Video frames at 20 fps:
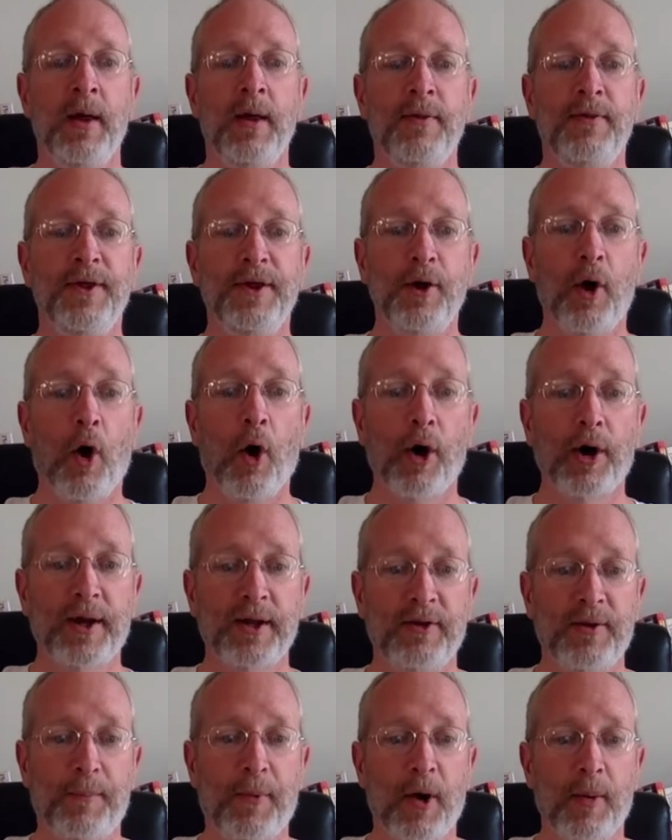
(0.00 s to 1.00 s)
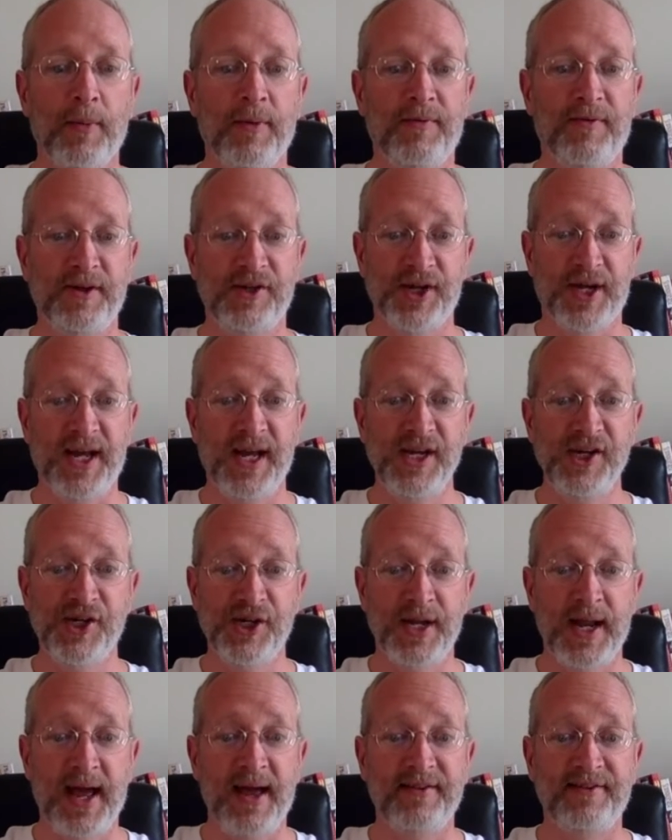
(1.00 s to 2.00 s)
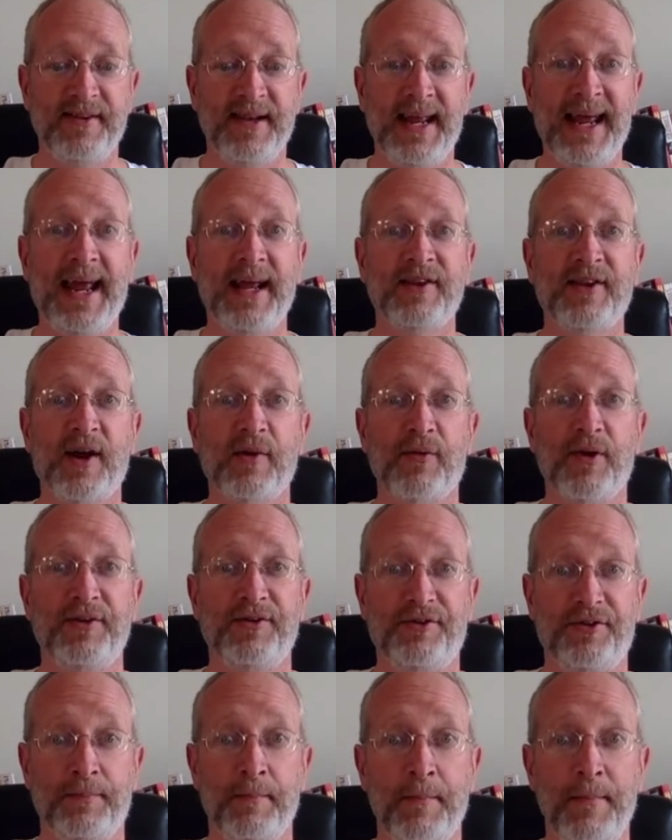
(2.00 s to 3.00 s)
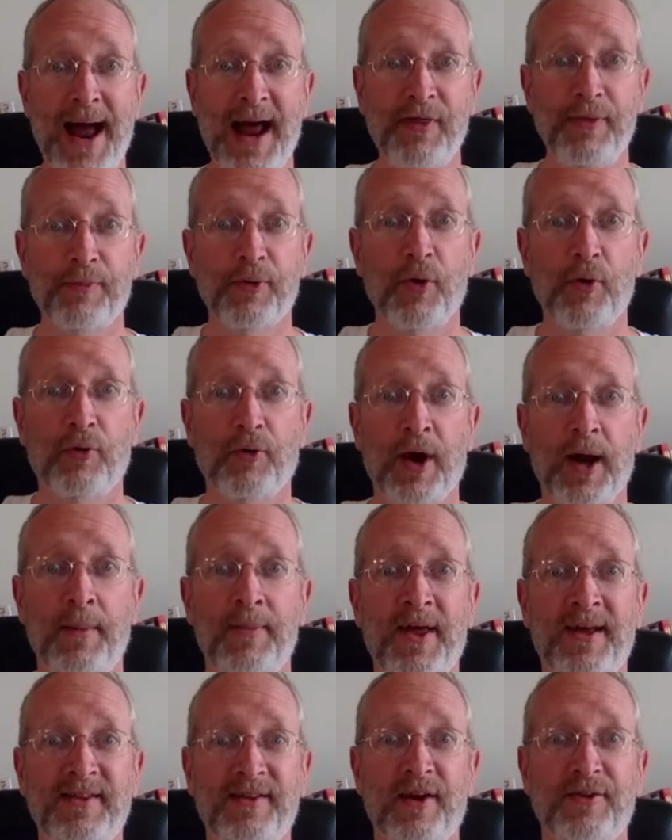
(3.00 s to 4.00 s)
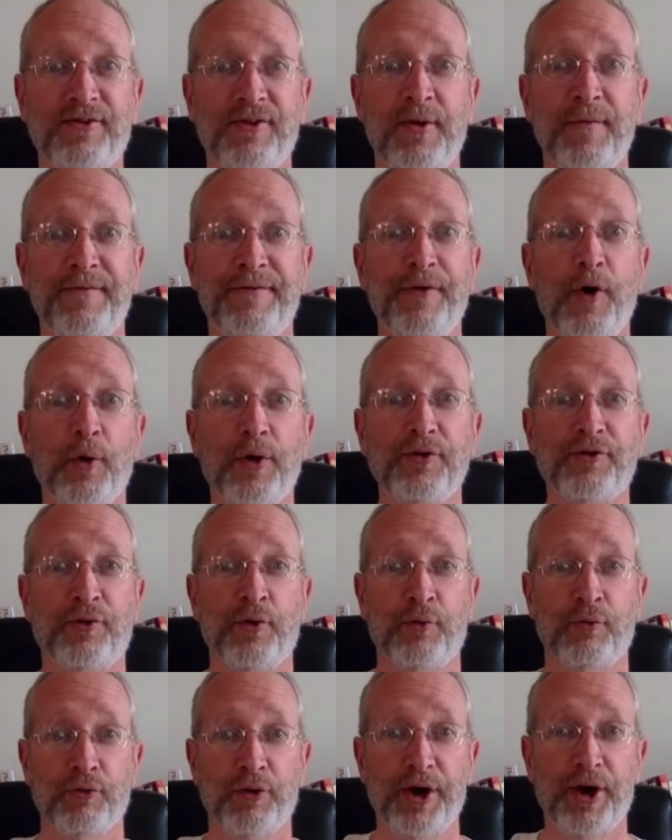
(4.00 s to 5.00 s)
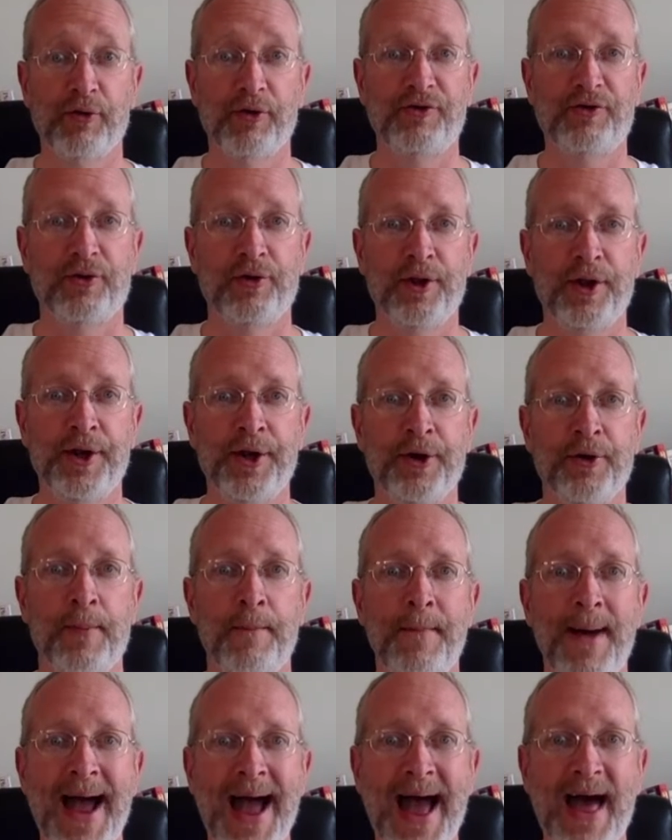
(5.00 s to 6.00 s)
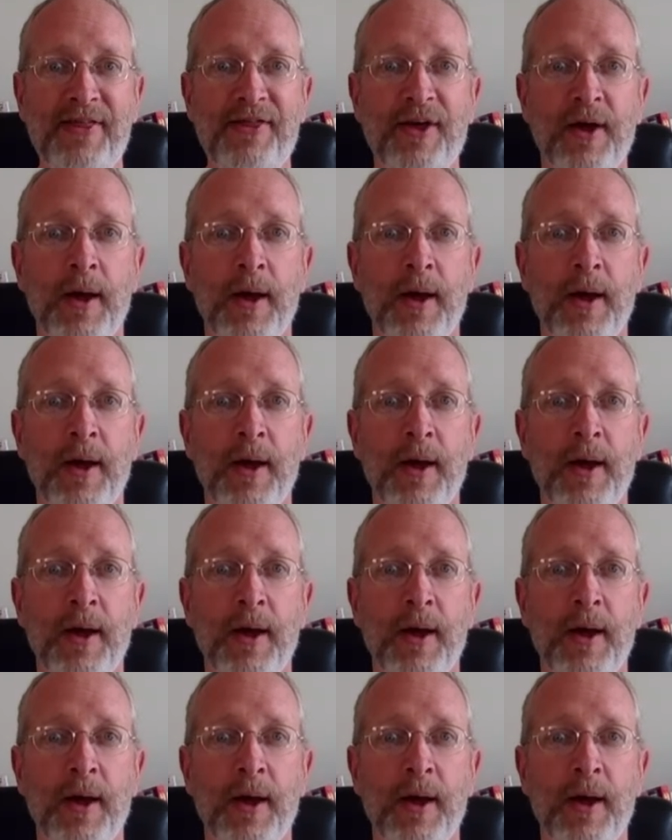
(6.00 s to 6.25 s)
The Oregon Department of Education has an anti-racist math program that doesn't focus on rigorous or linear math,